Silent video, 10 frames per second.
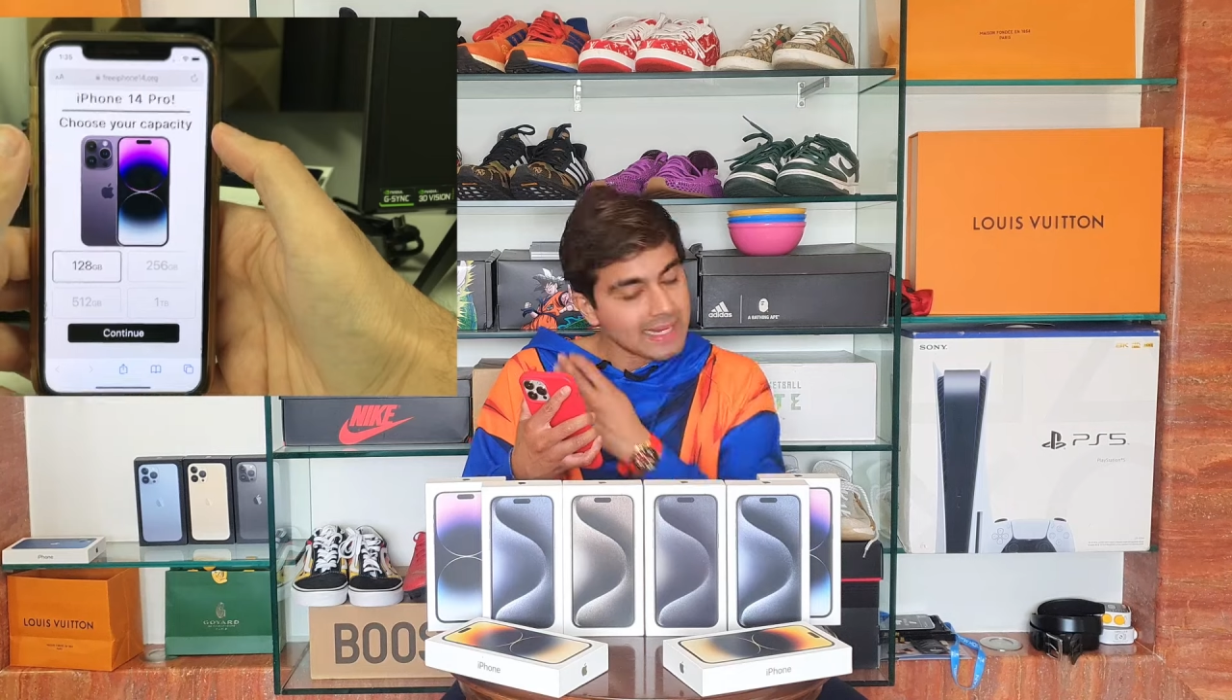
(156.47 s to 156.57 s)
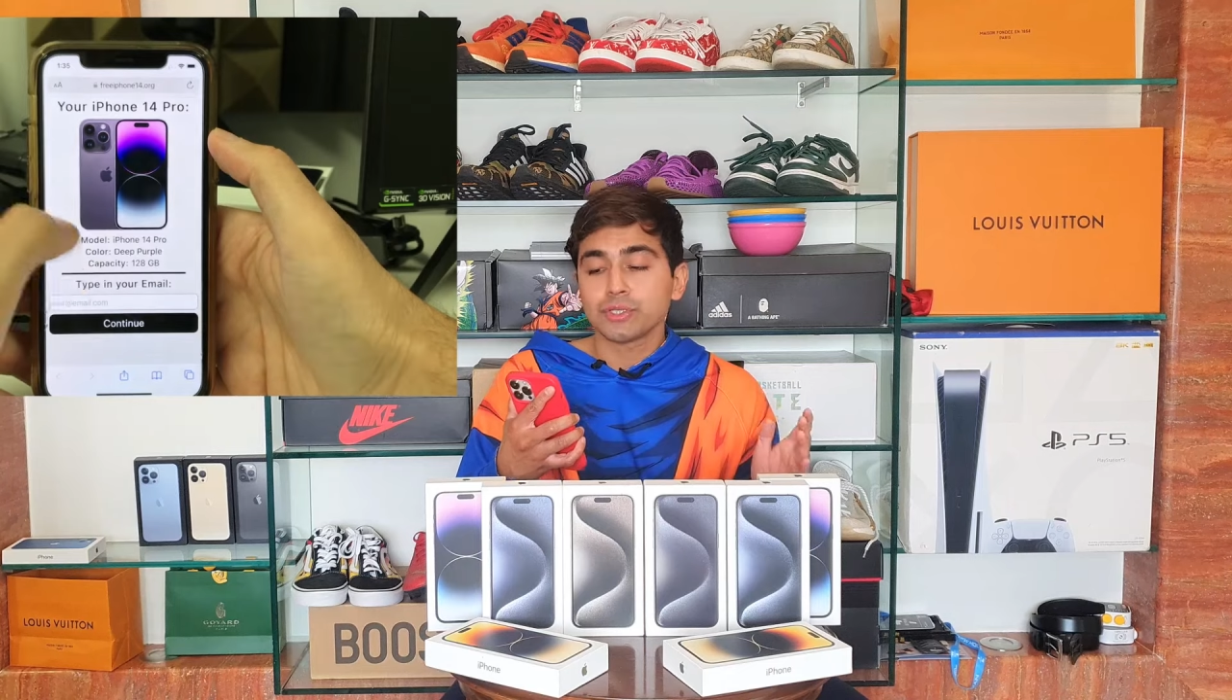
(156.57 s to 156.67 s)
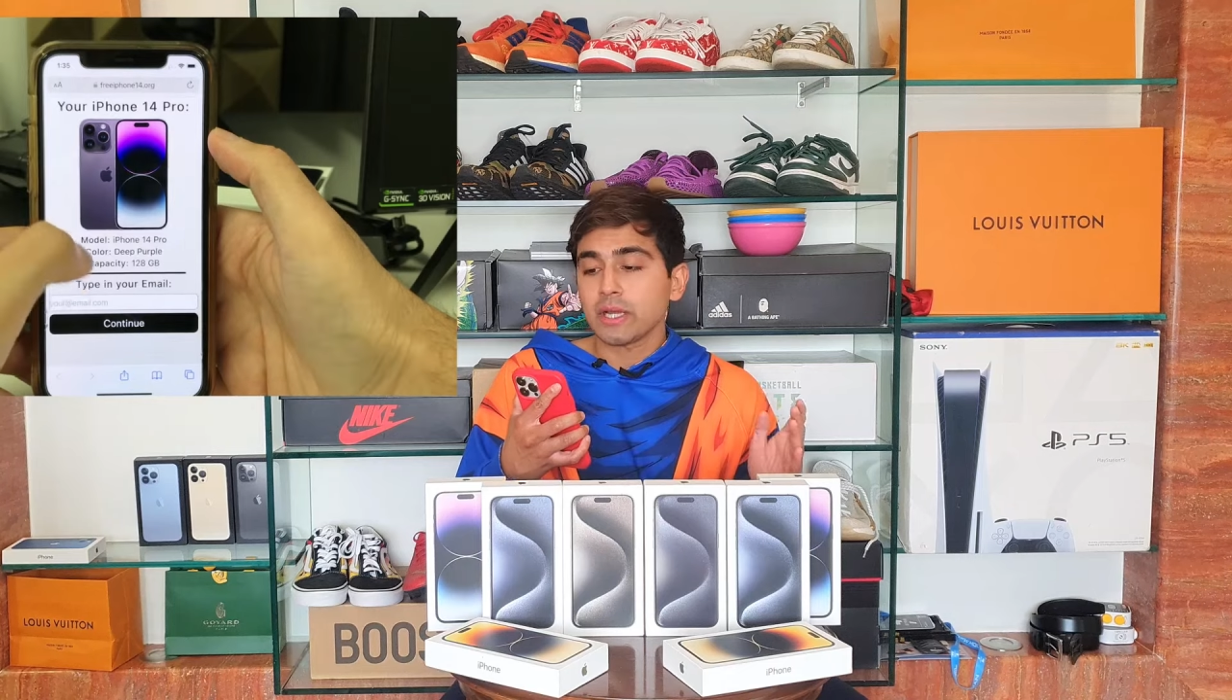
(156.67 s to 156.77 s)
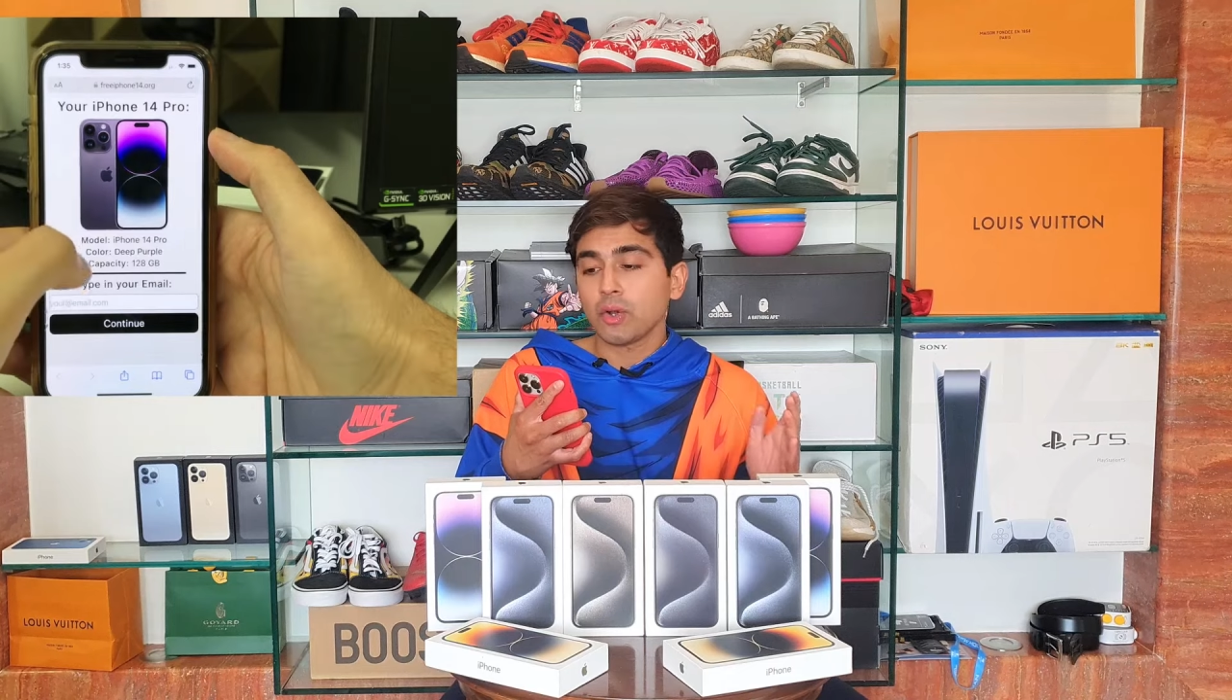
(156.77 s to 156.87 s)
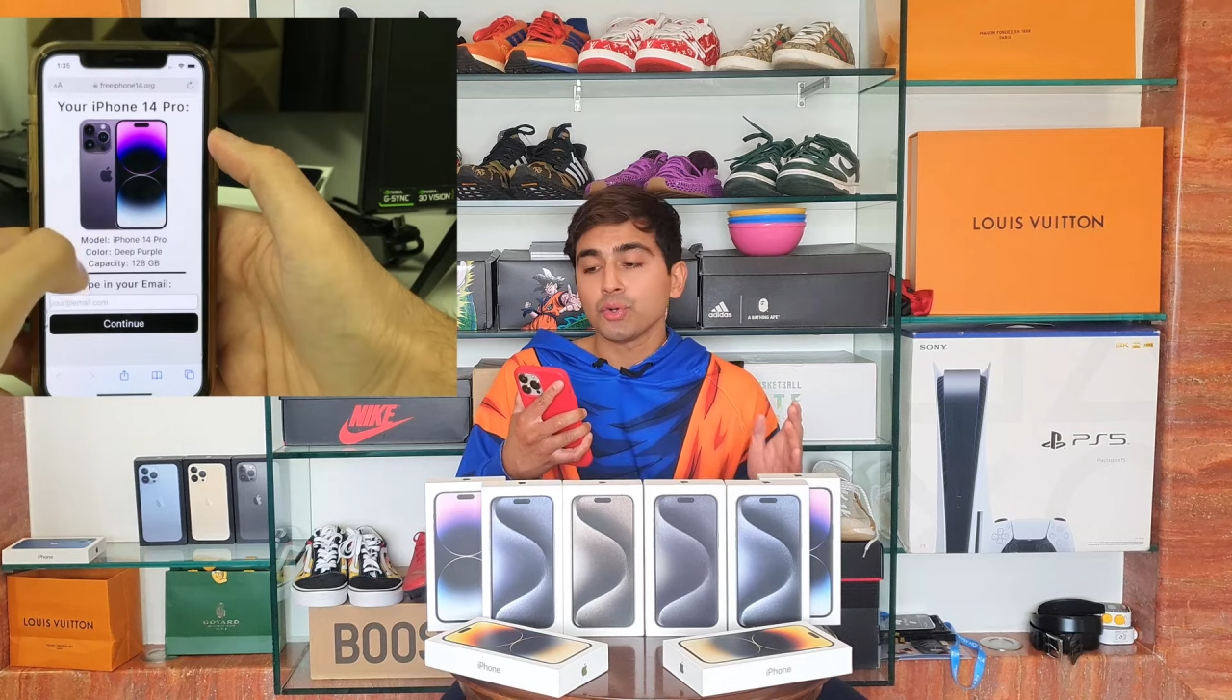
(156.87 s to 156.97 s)
do
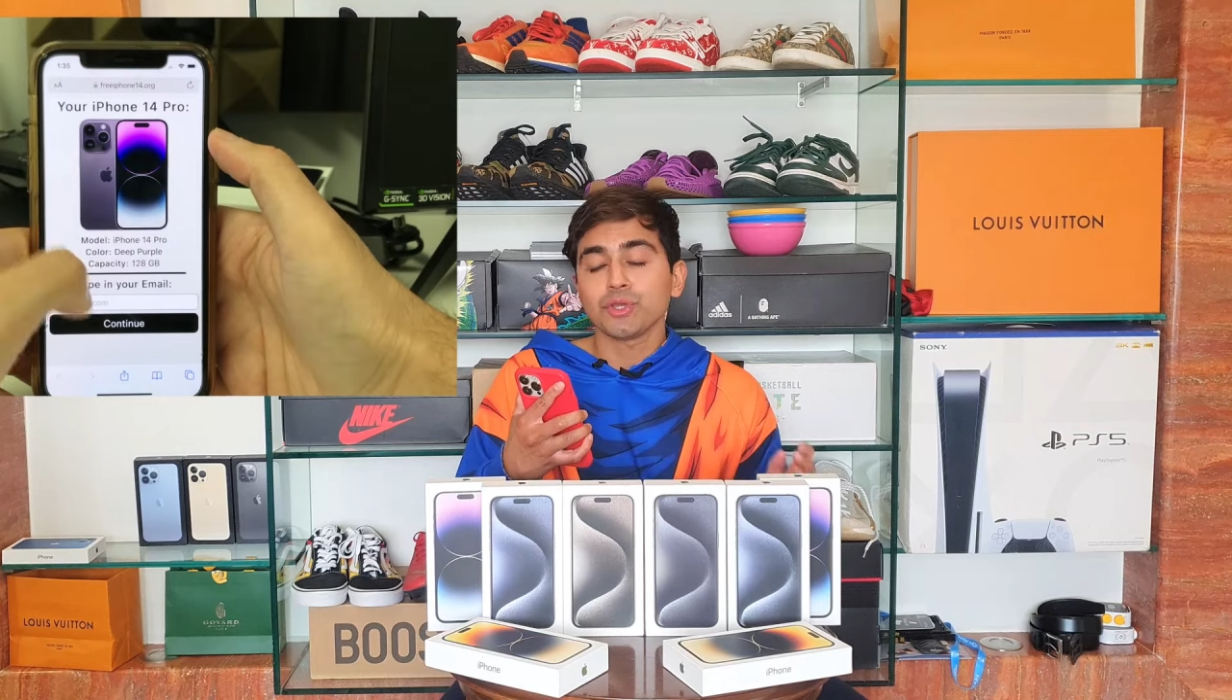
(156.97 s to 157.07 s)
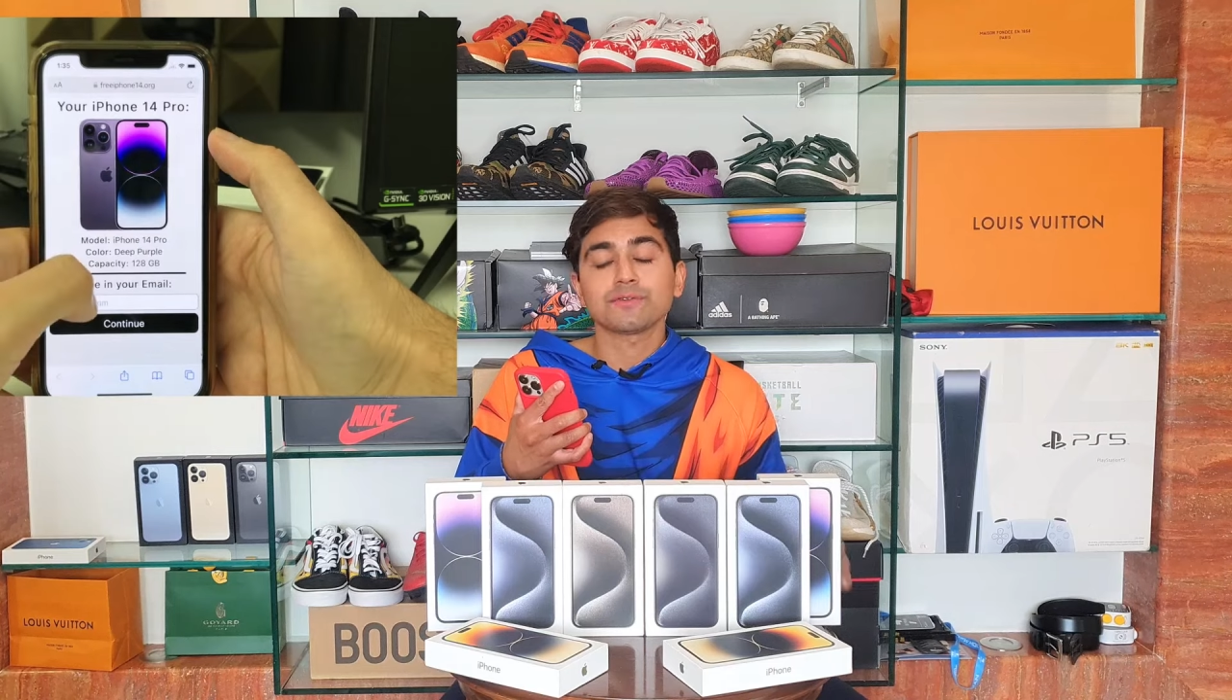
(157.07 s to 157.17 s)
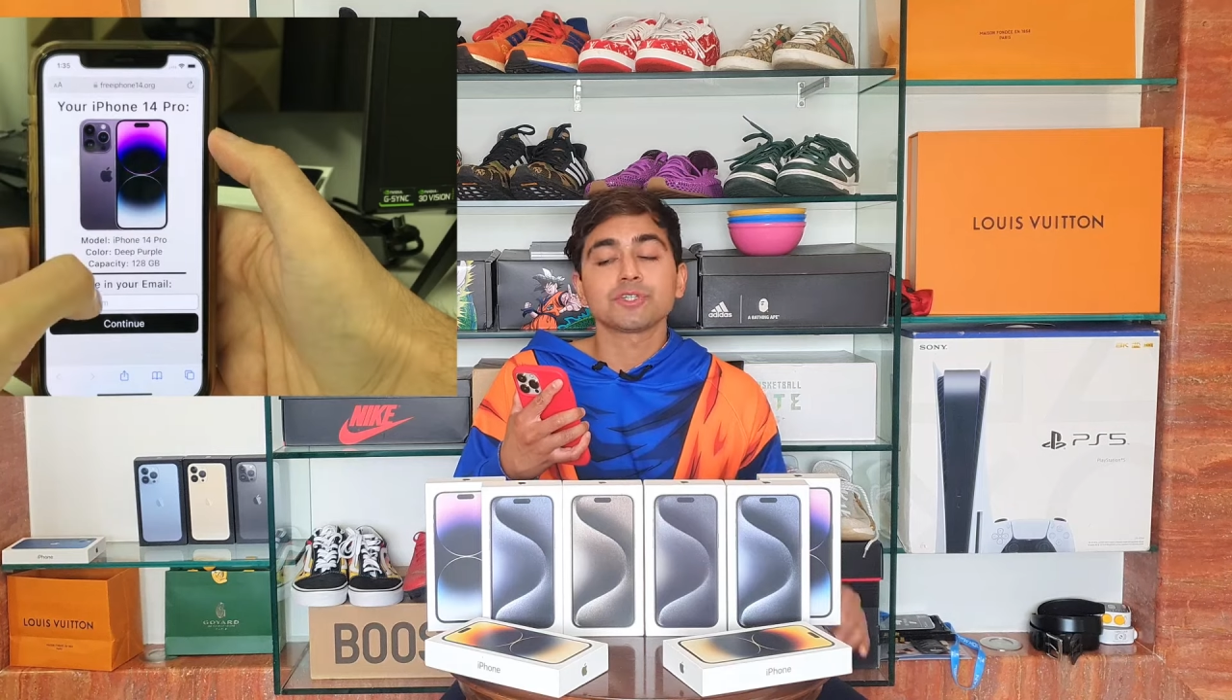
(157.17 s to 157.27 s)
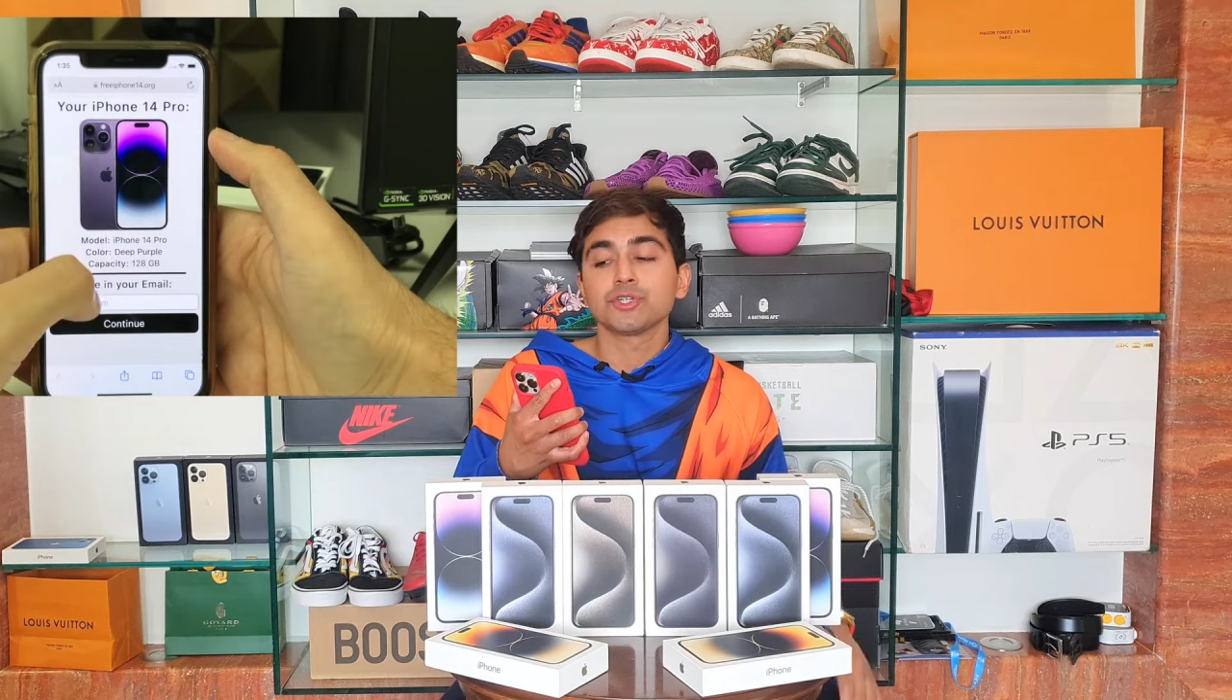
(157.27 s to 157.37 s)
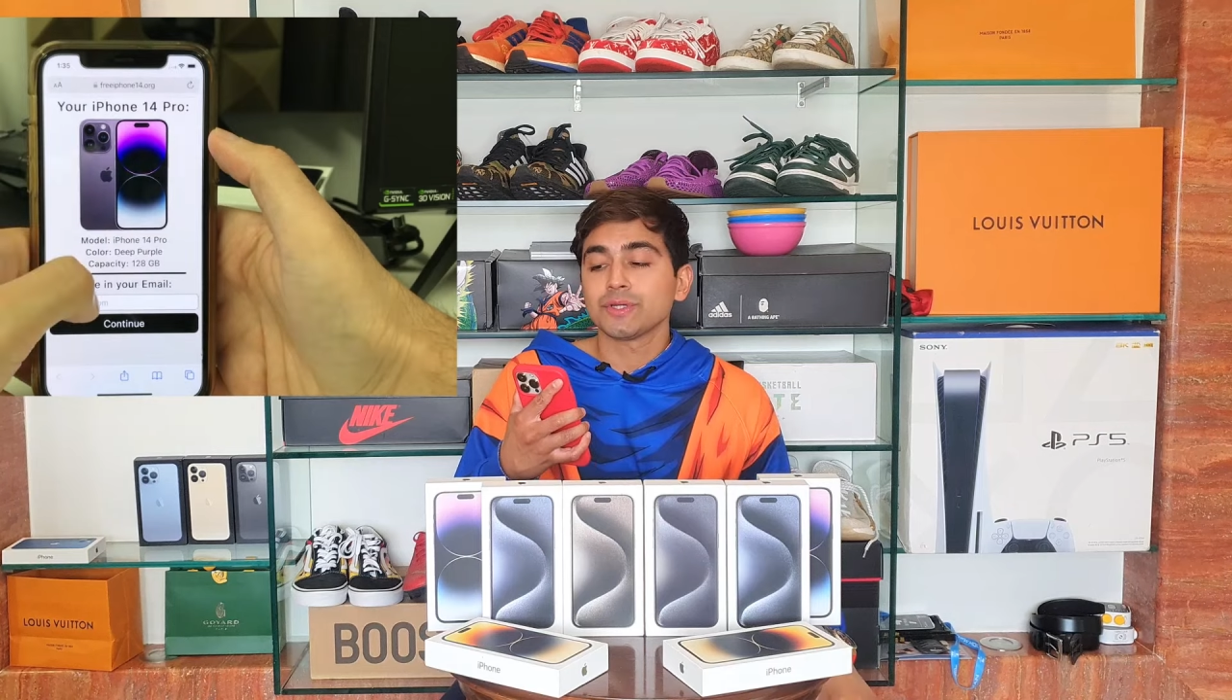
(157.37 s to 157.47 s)
that, all you
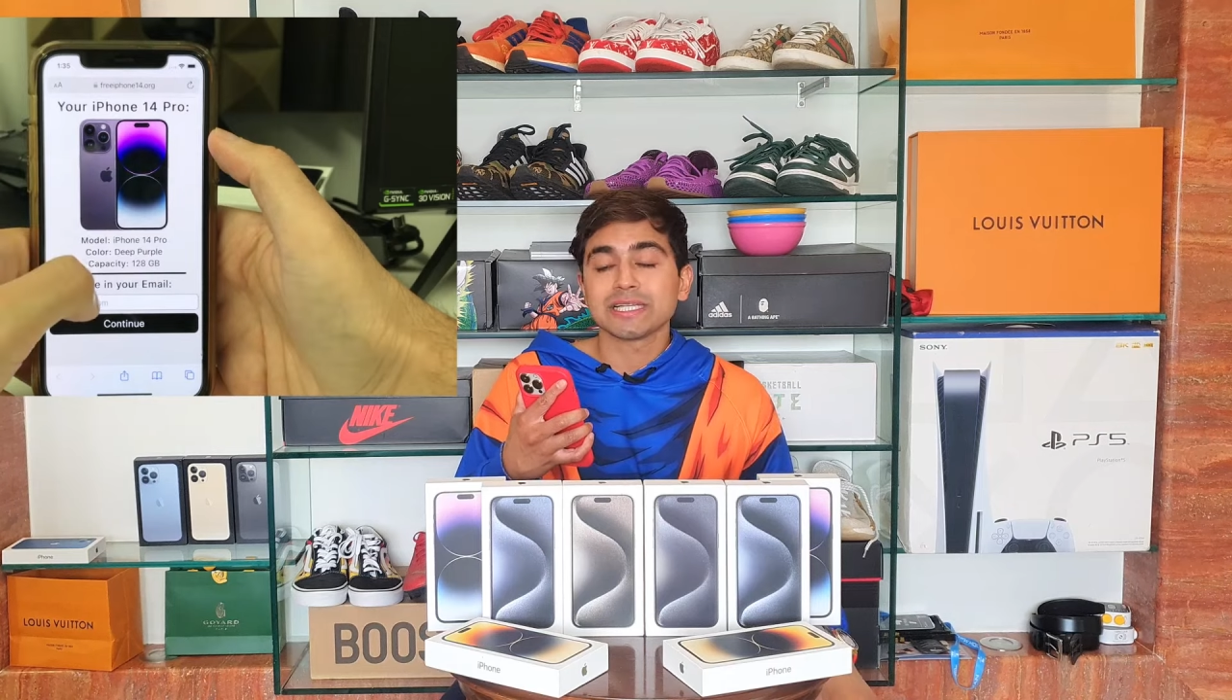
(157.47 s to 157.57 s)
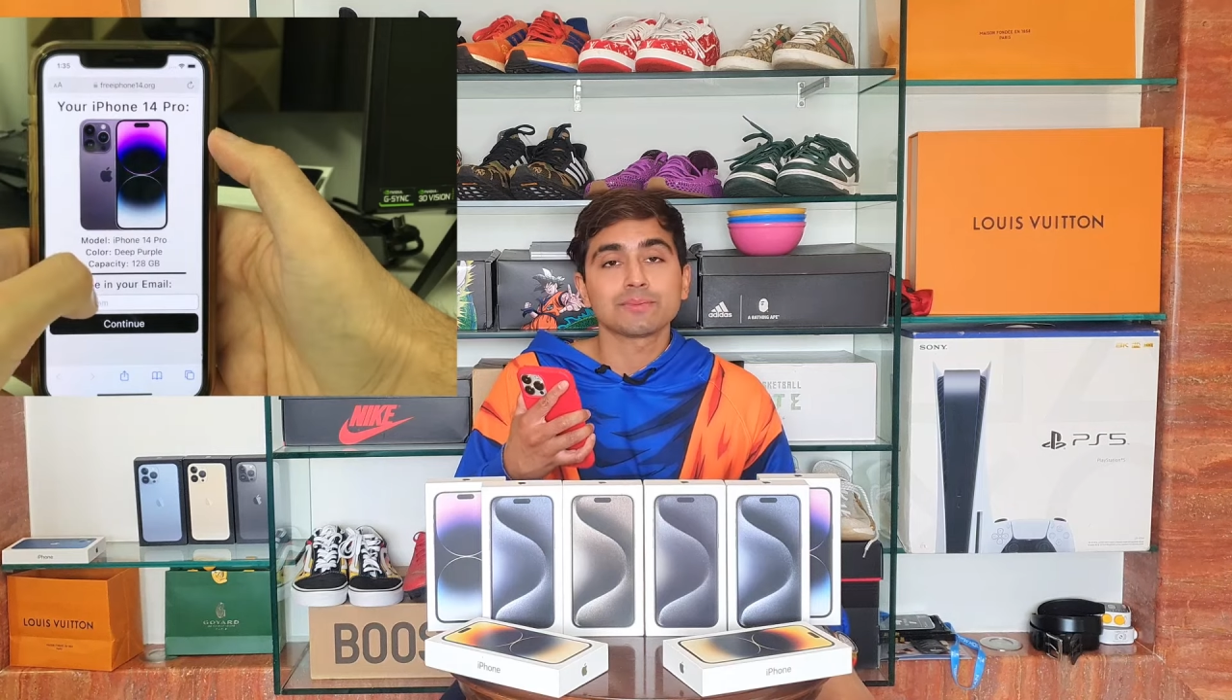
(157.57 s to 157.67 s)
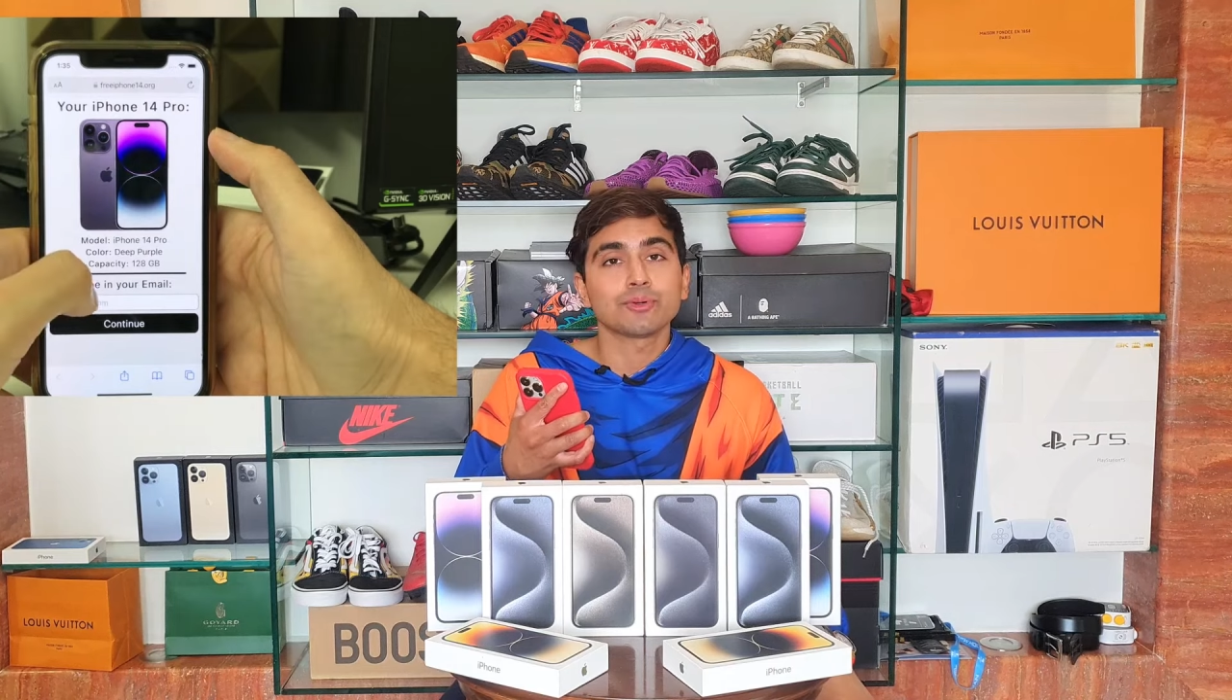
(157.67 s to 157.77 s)
have to do is